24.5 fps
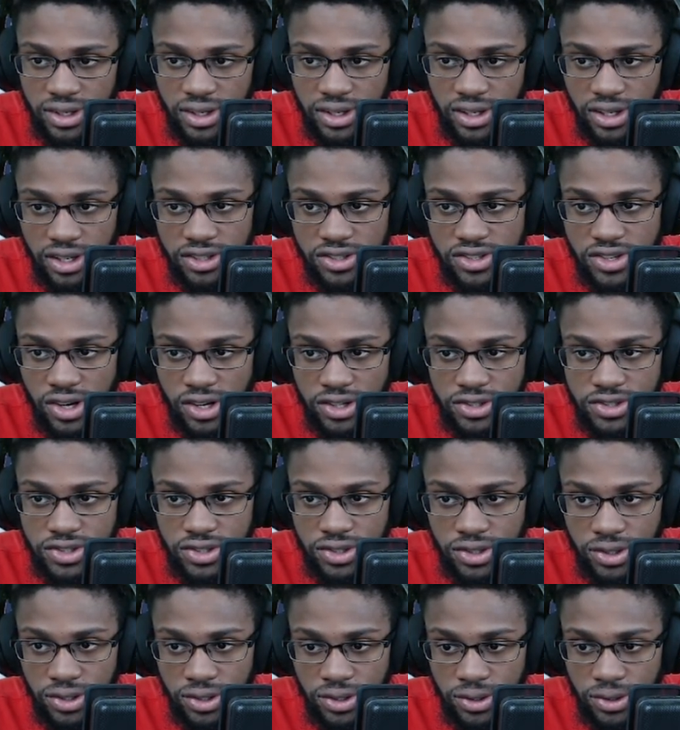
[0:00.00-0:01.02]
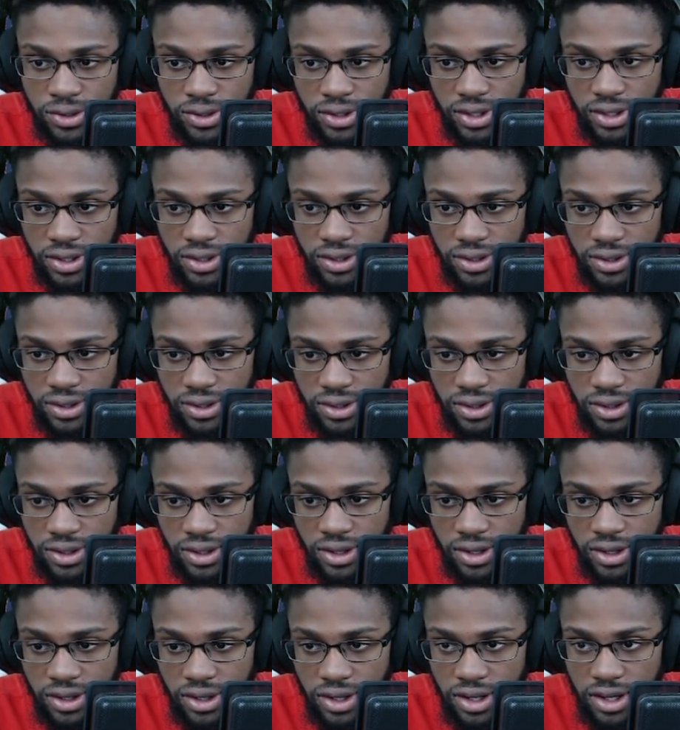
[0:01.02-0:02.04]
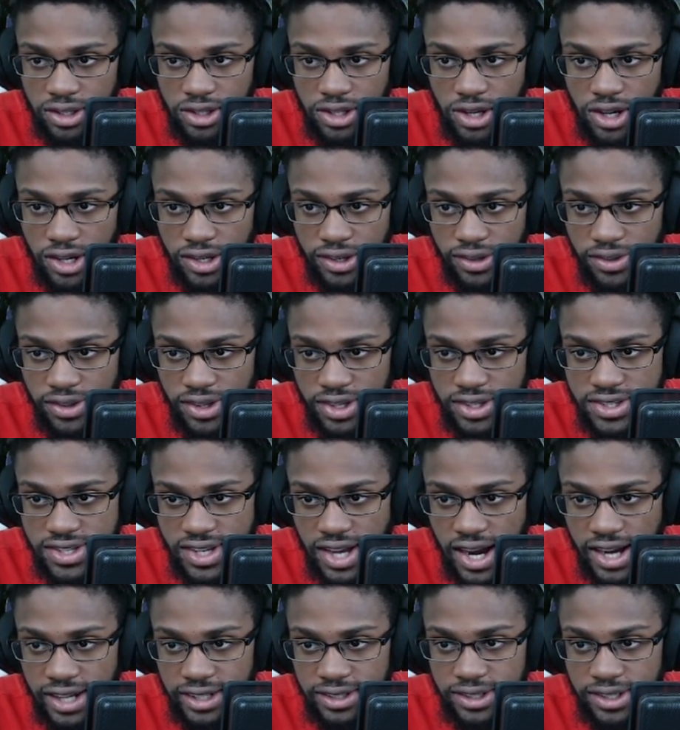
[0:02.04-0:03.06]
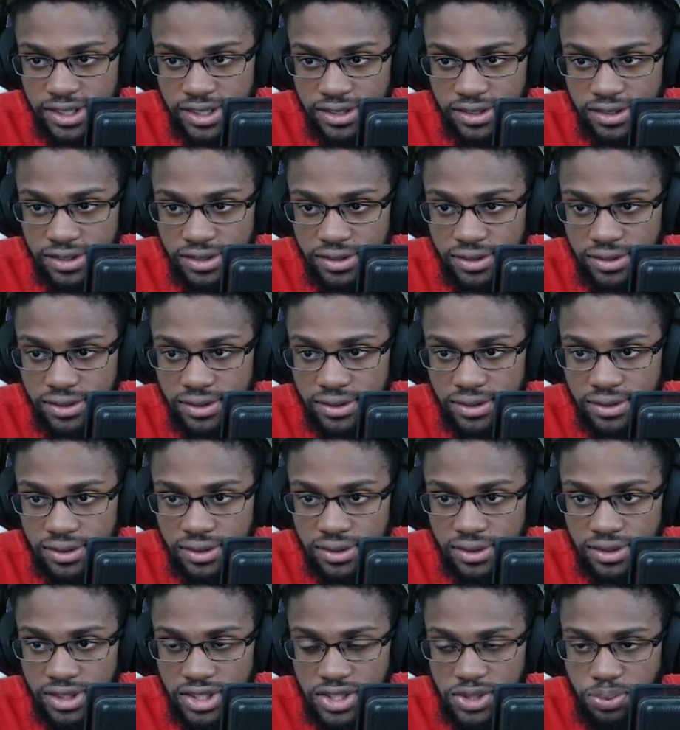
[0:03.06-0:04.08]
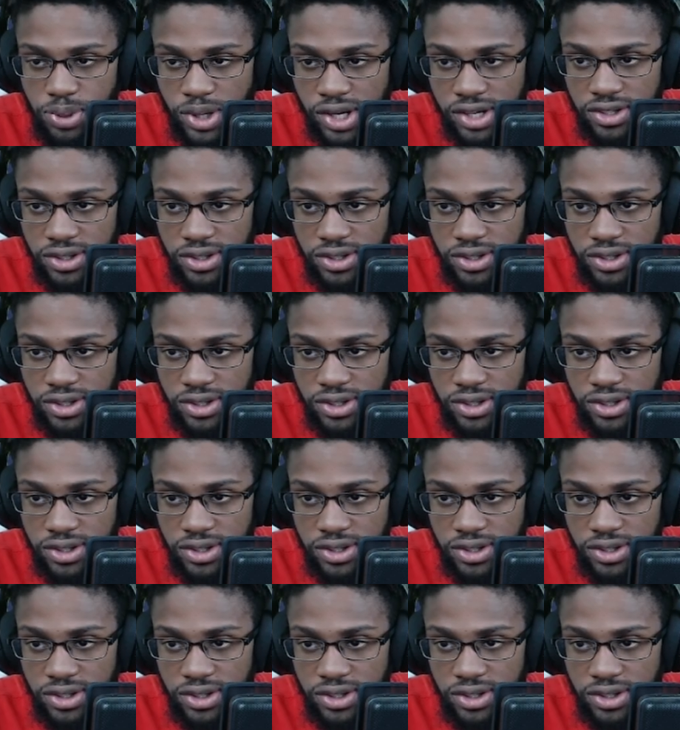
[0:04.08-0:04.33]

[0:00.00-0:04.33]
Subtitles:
And it's also along this island, this part of the